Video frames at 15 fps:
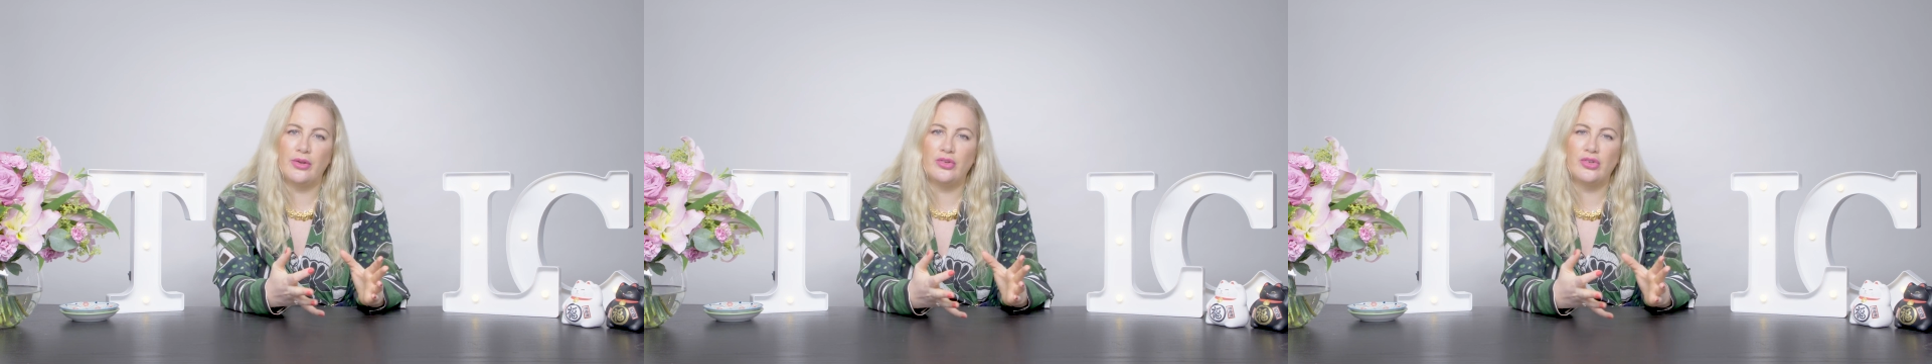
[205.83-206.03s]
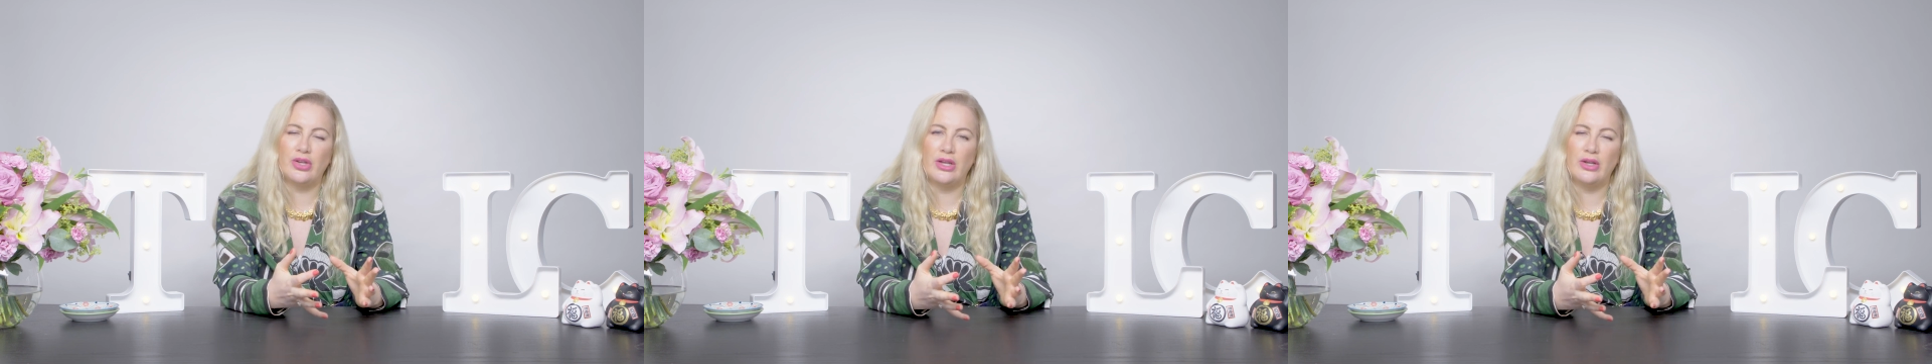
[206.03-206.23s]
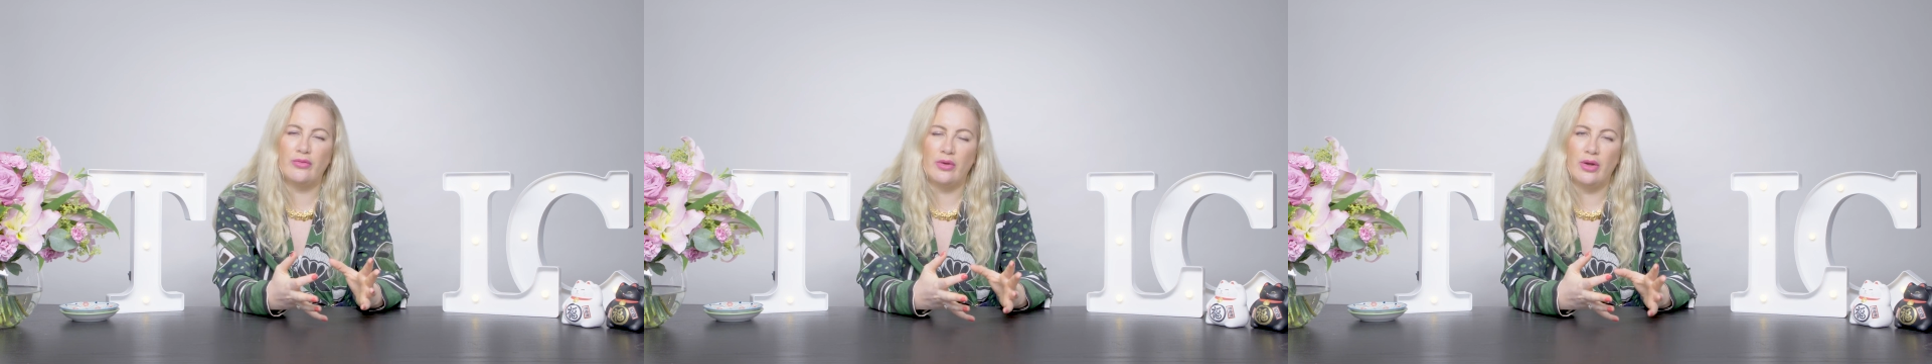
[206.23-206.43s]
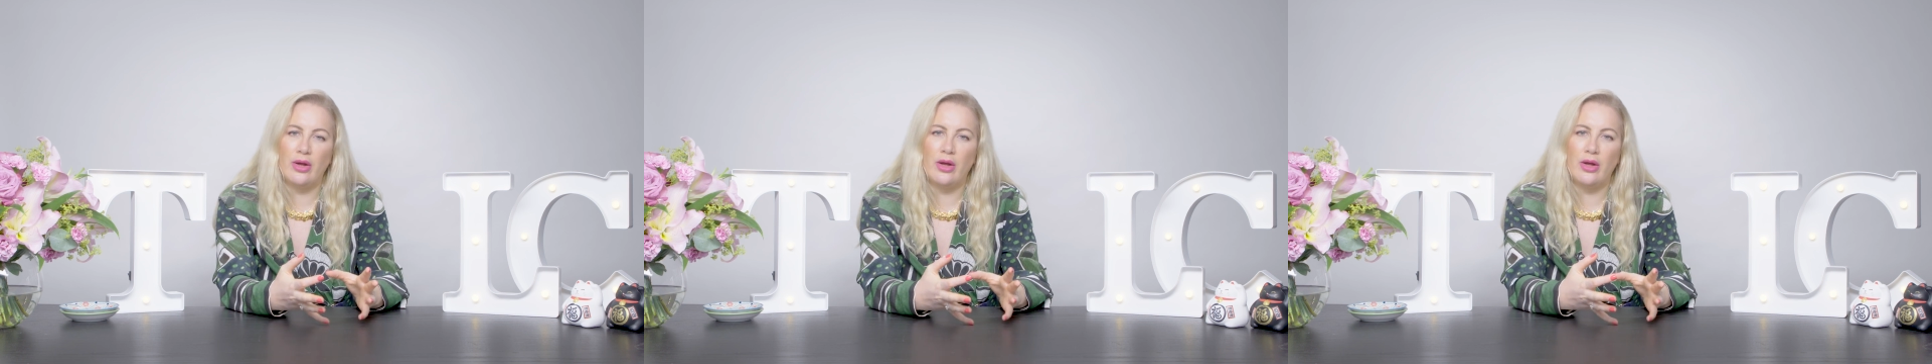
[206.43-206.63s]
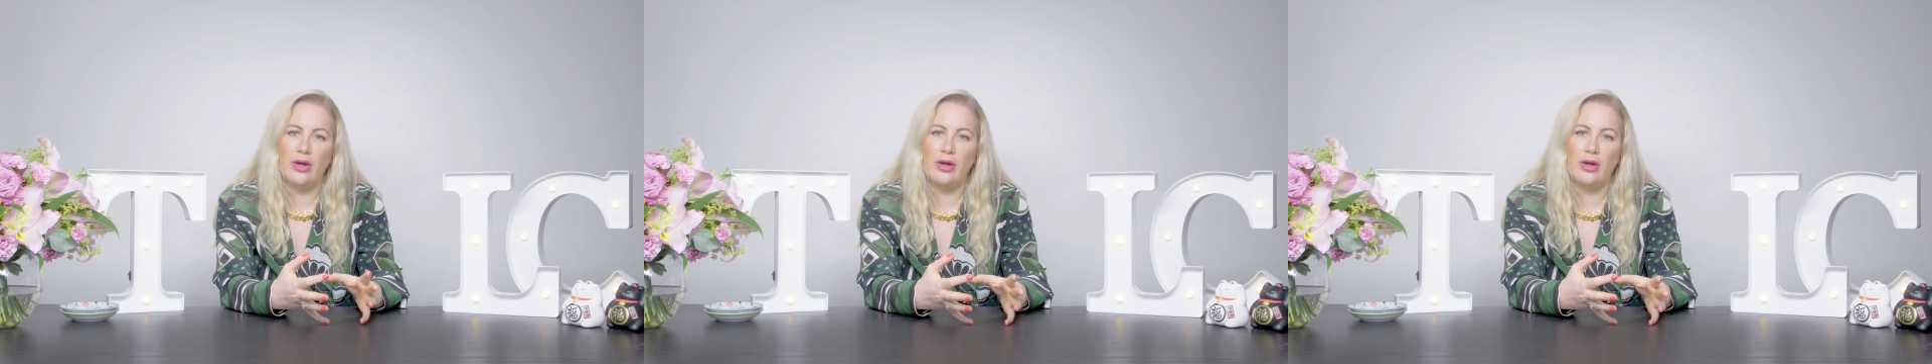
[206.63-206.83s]
achieve
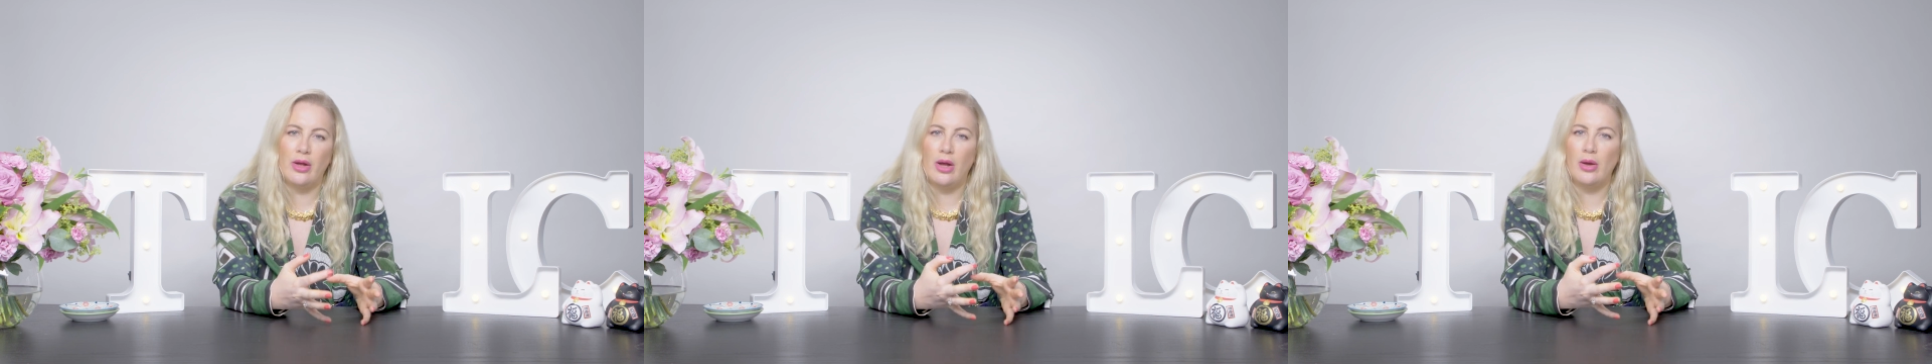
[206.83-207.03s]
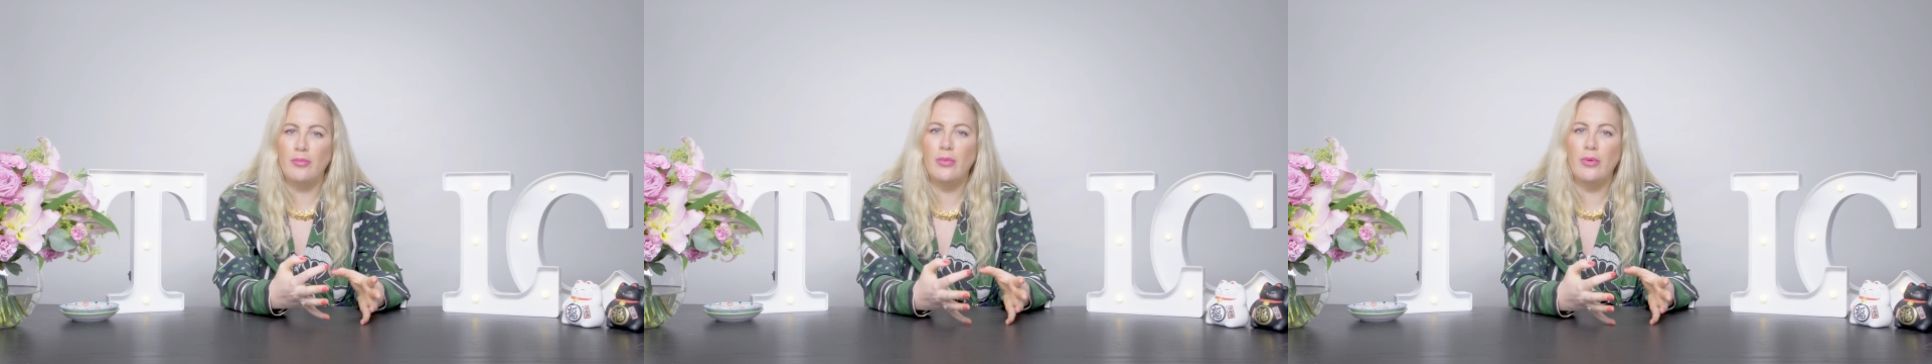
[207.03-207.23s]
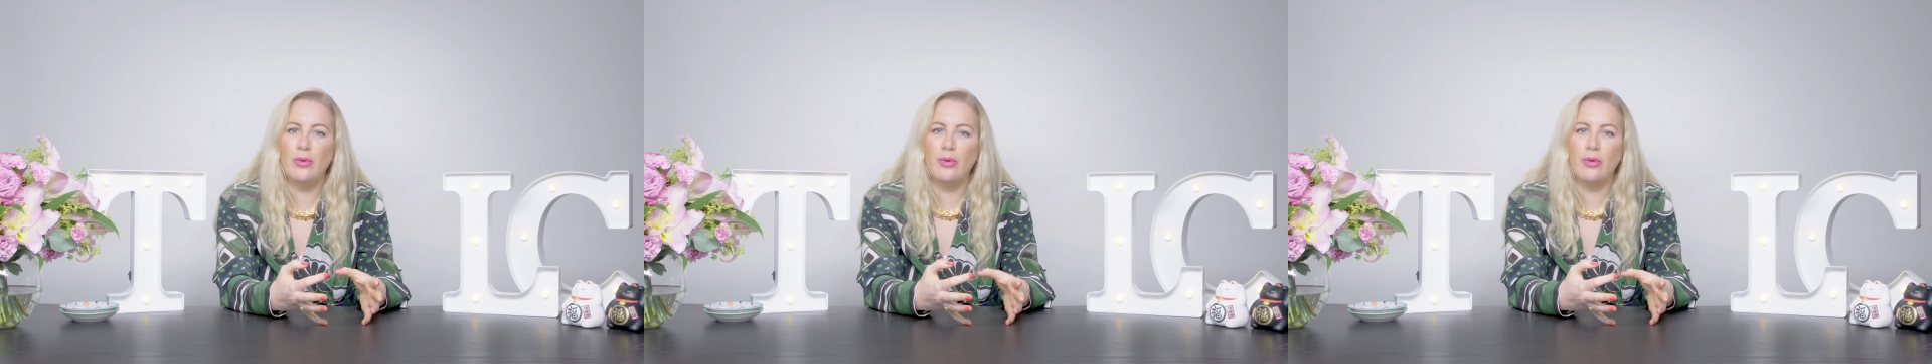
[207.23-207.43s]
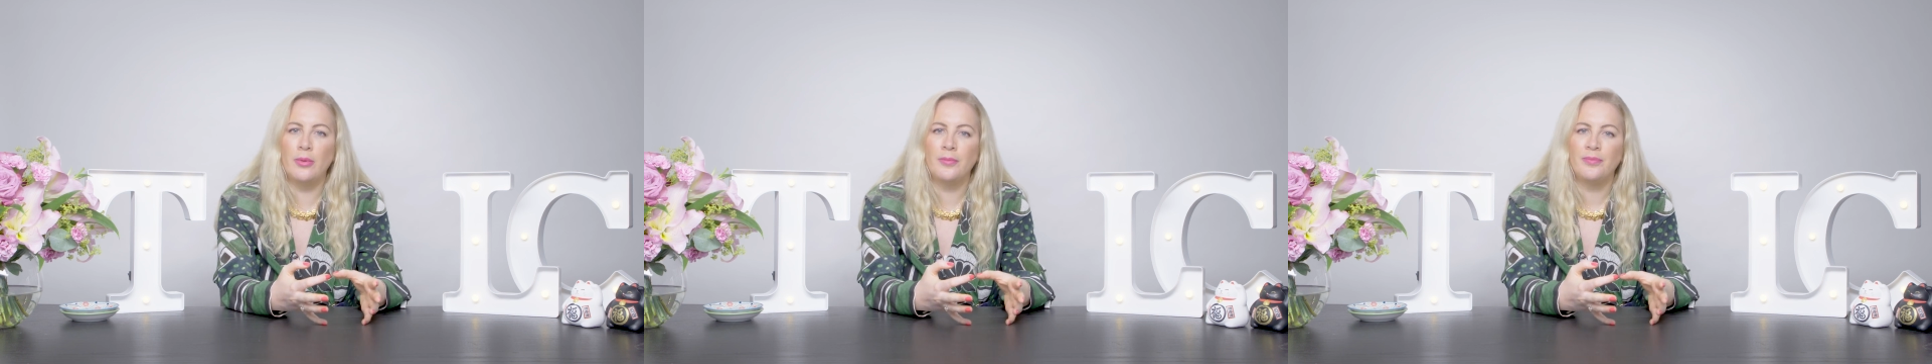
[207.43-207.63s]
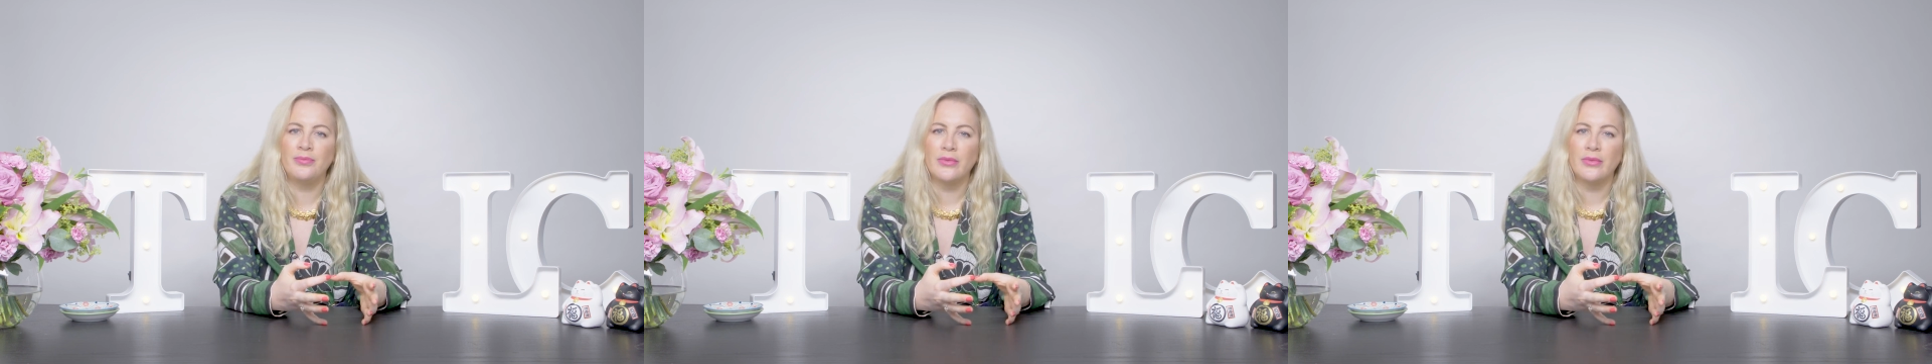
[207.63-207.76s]
a more